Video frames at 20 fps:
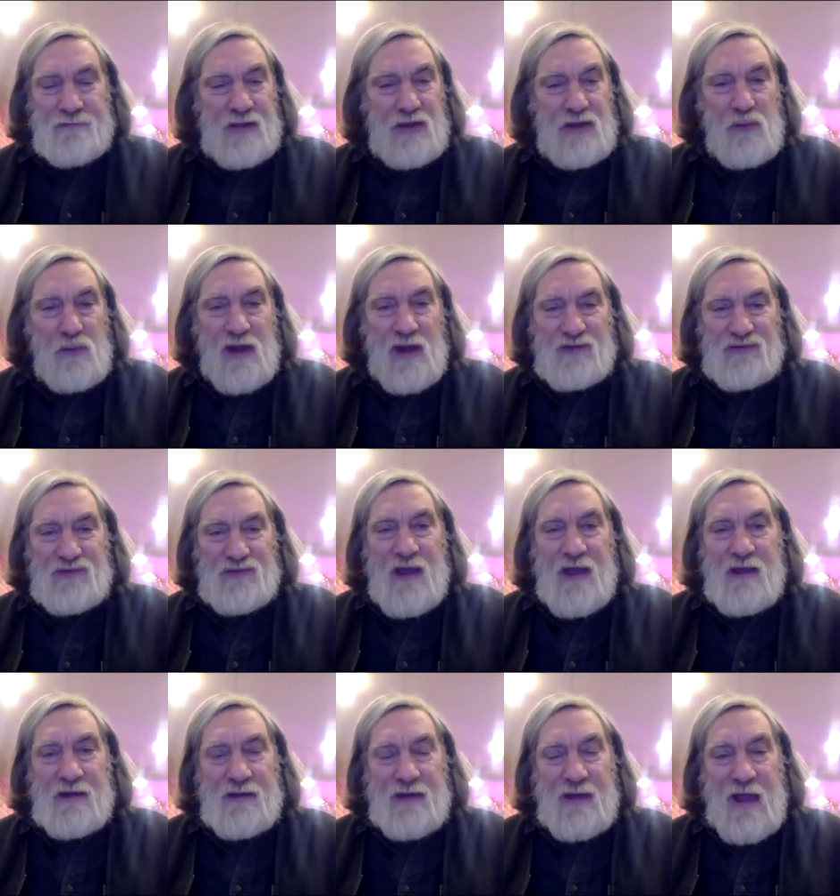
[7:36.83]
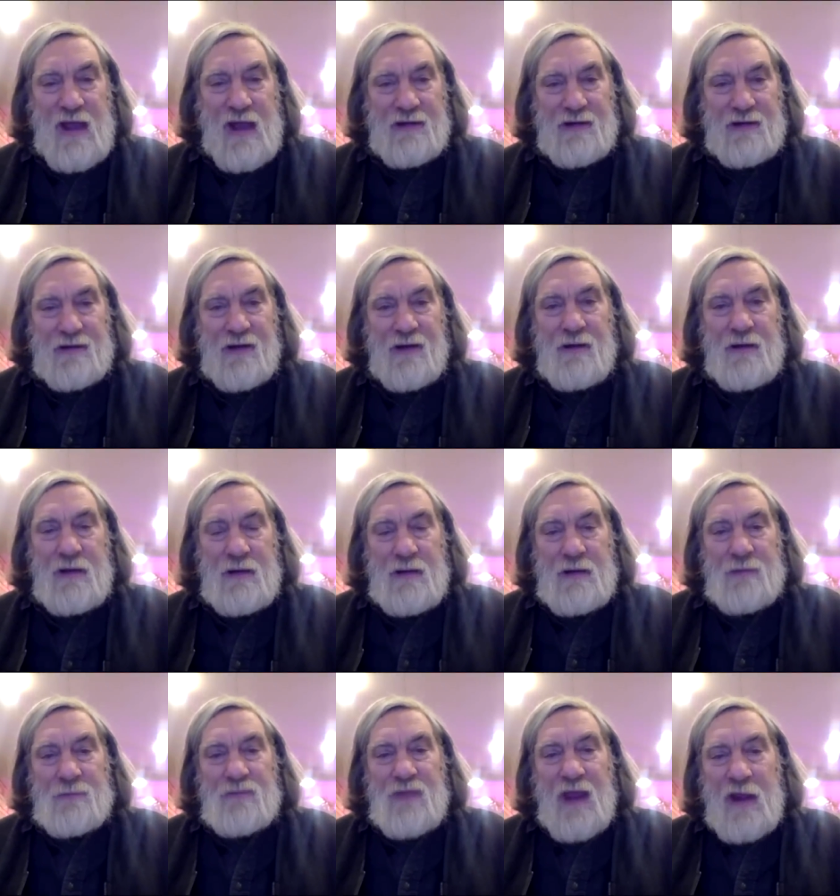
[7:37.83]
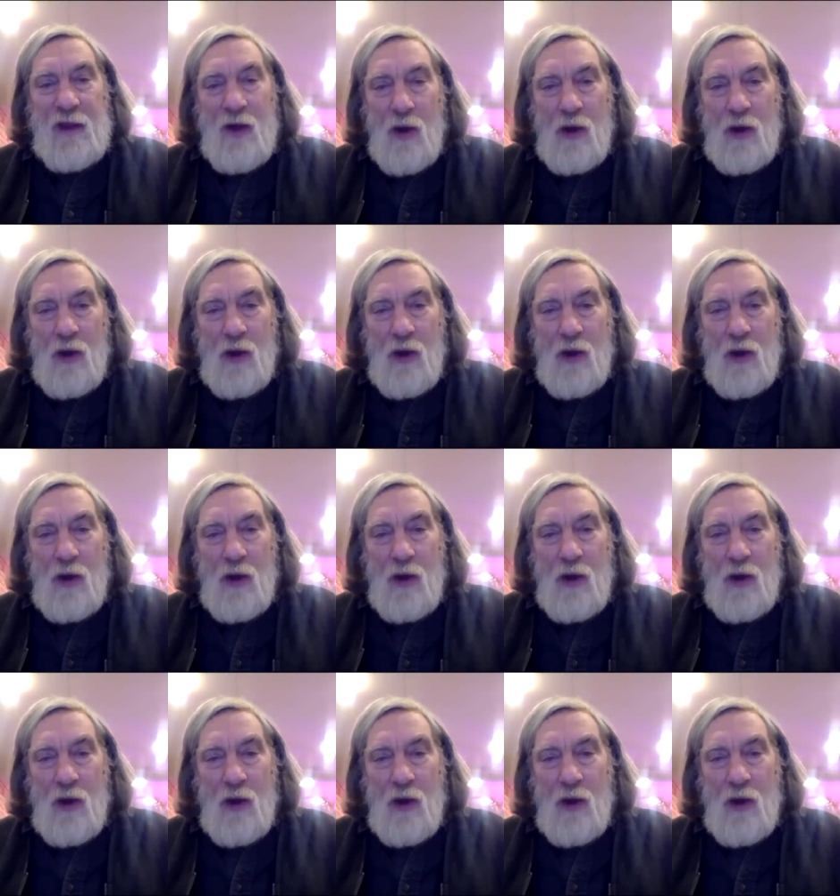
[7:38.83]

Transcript: in the USA and Canada,